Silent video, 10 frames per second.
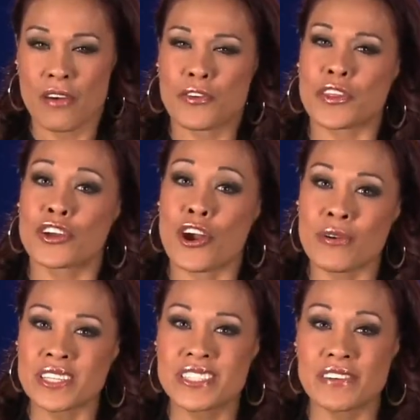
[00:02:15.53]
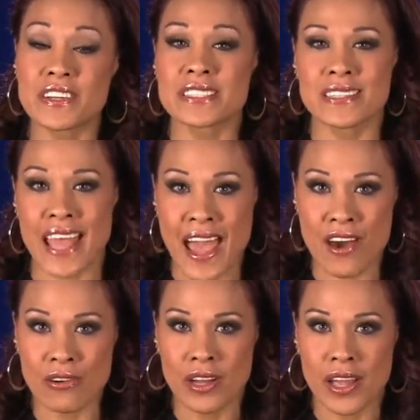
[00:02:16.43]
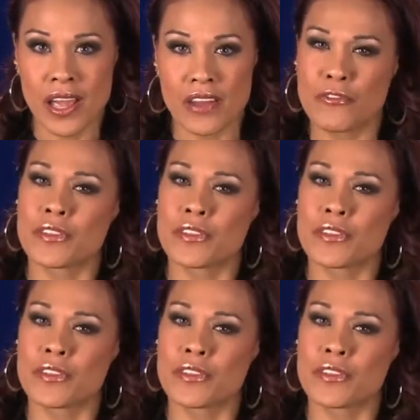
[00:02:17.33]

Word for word: for the current divas now and for